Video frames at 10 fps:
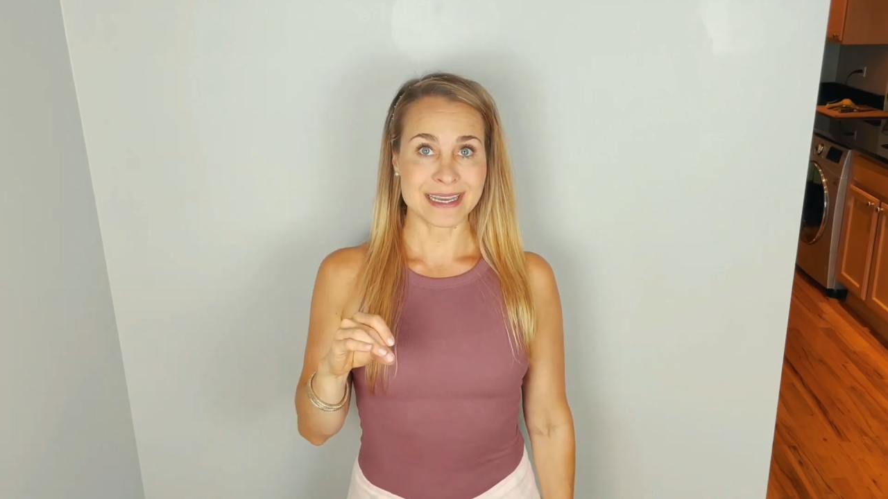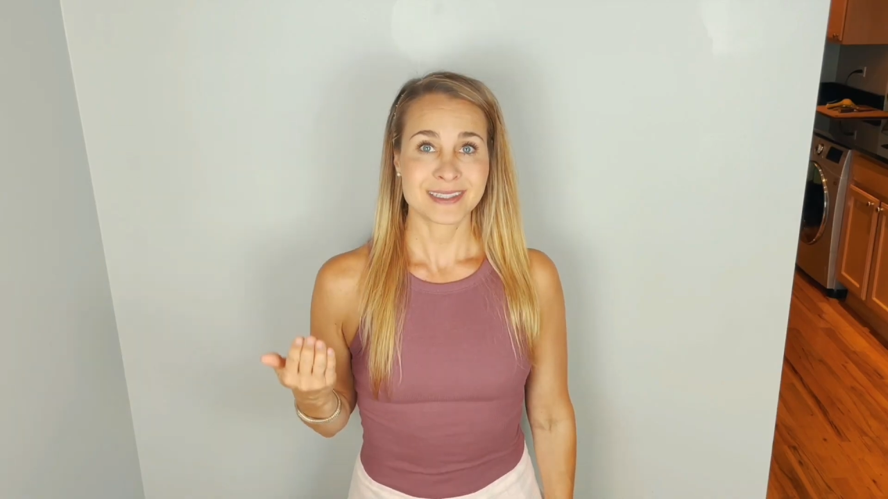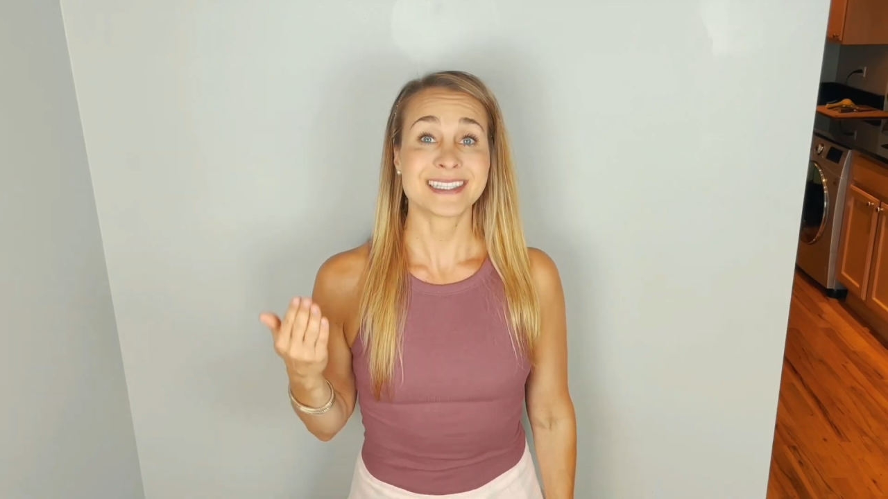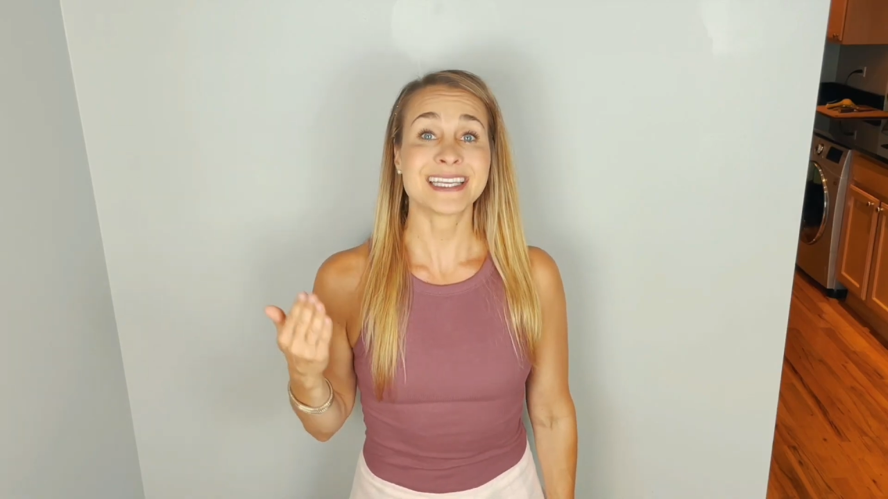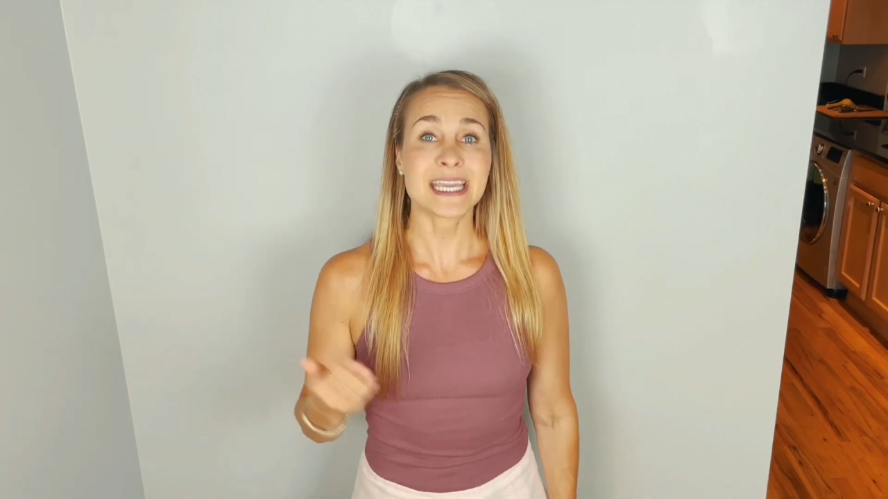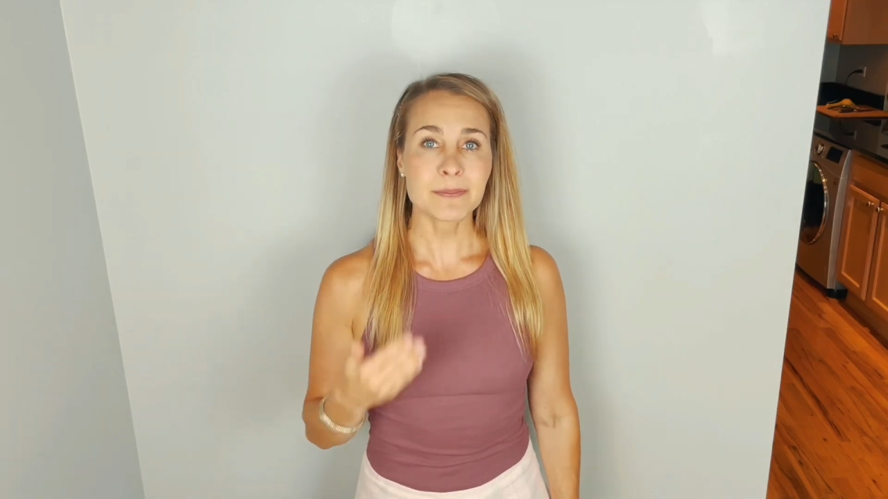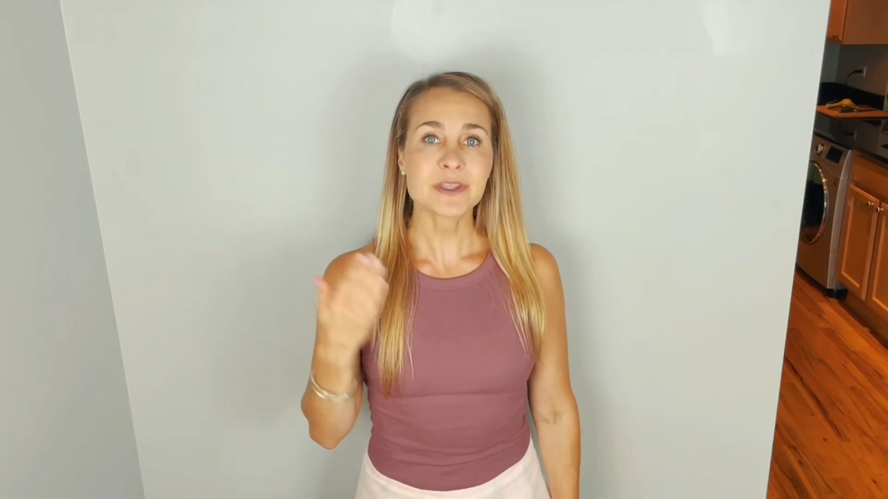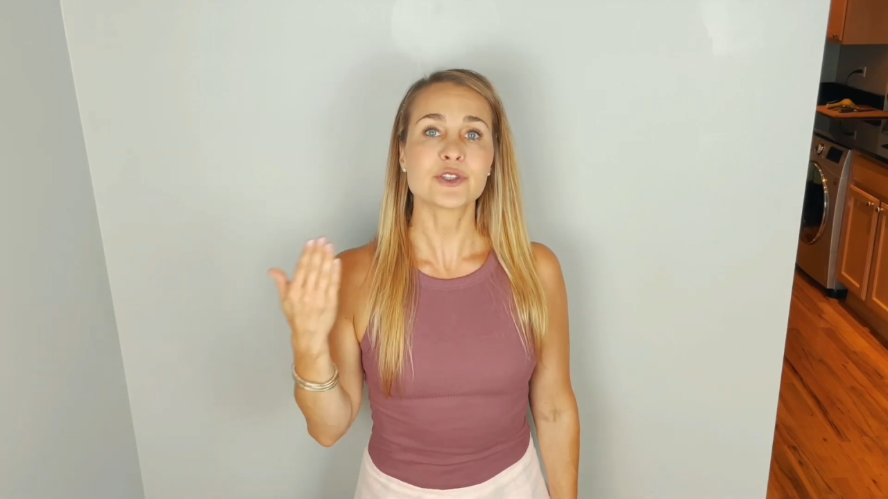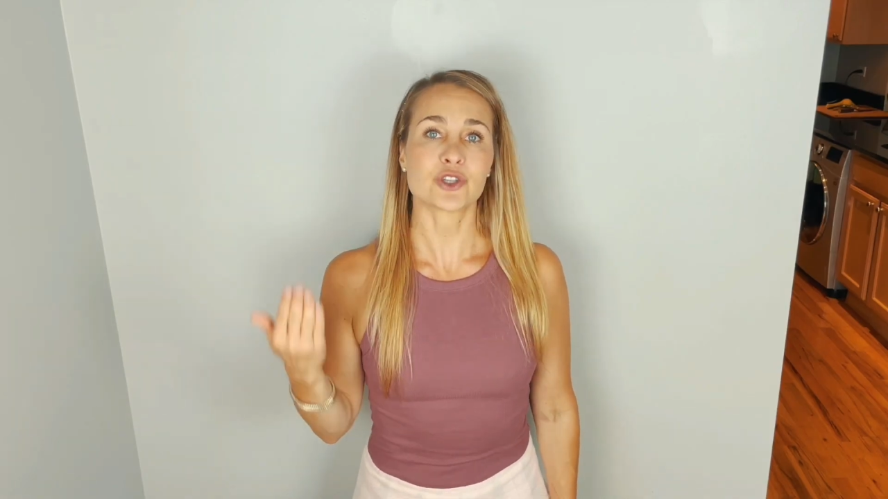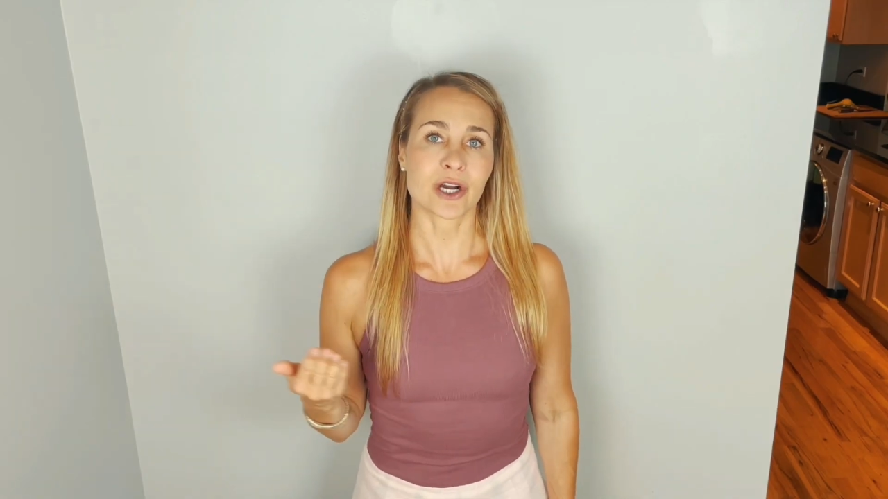to keep the
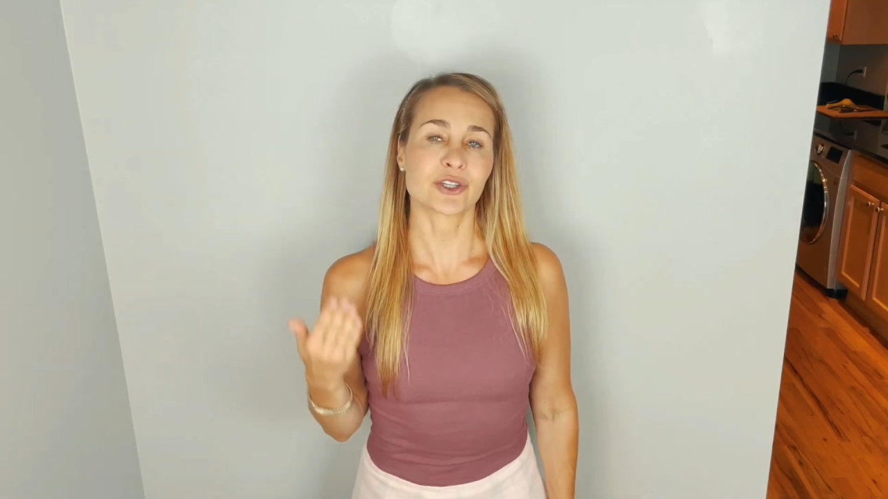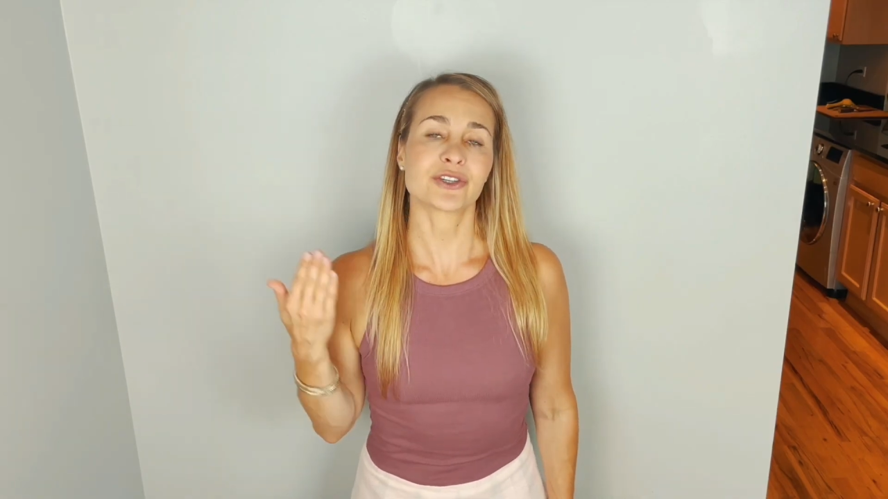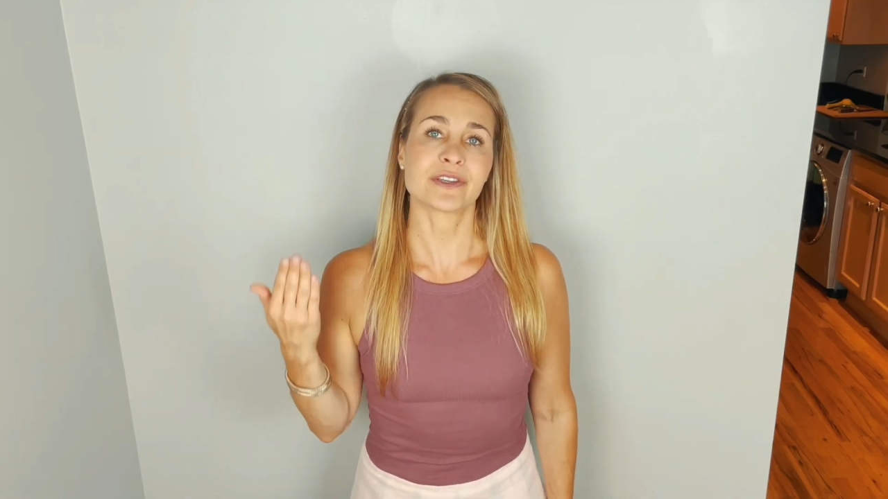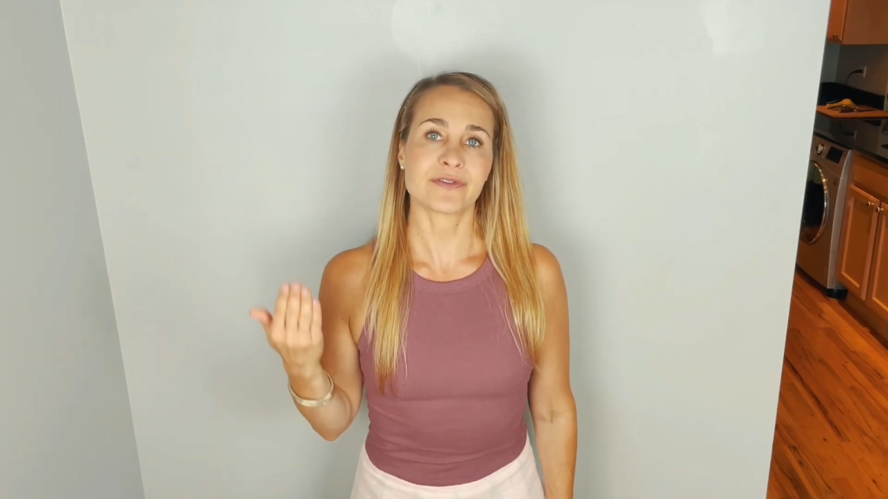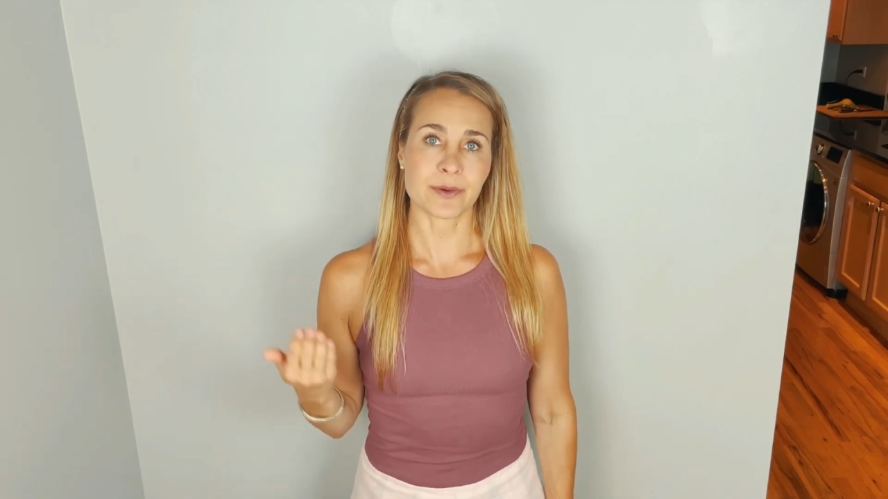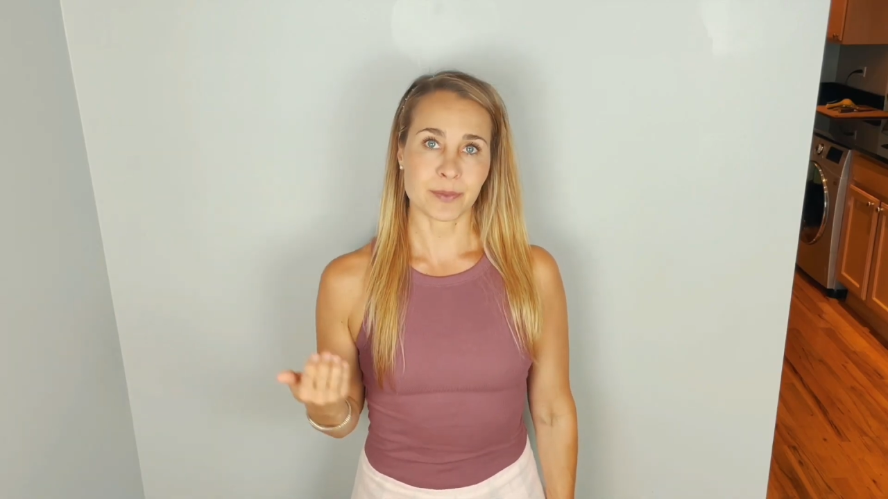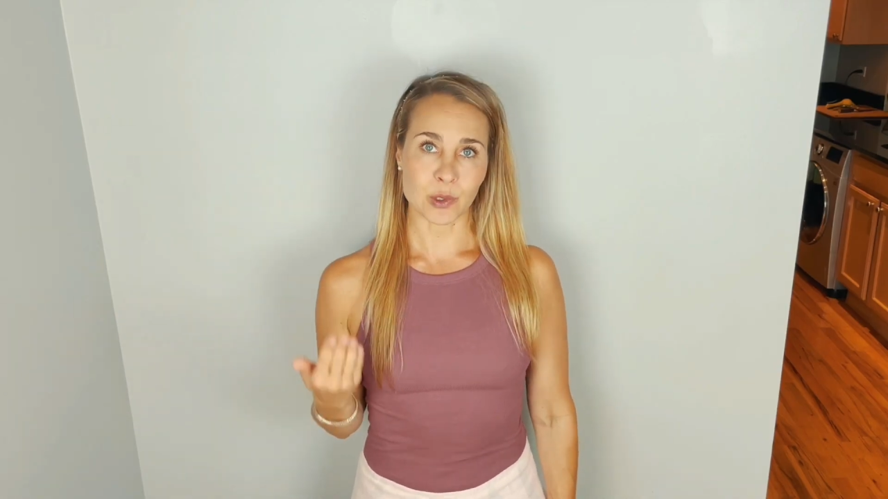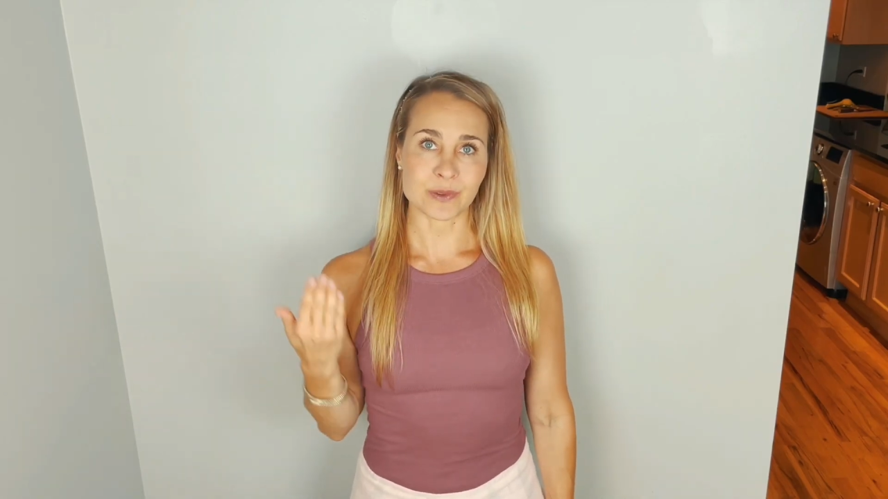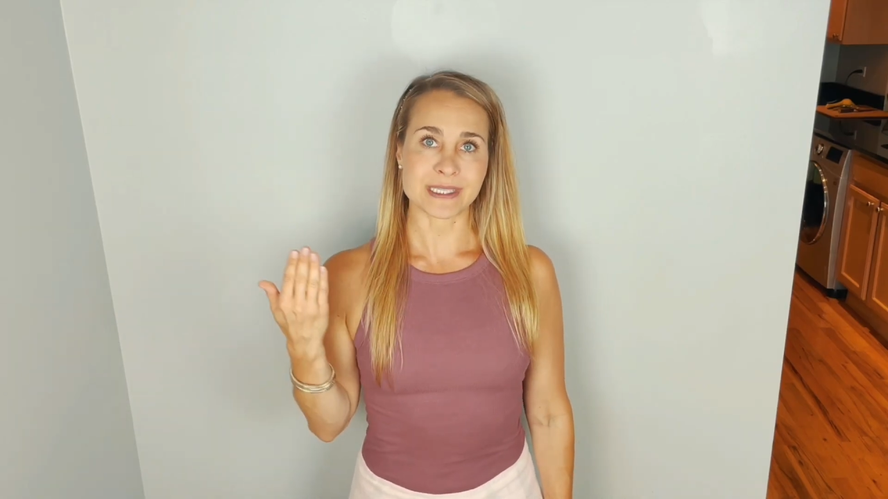structures of the bones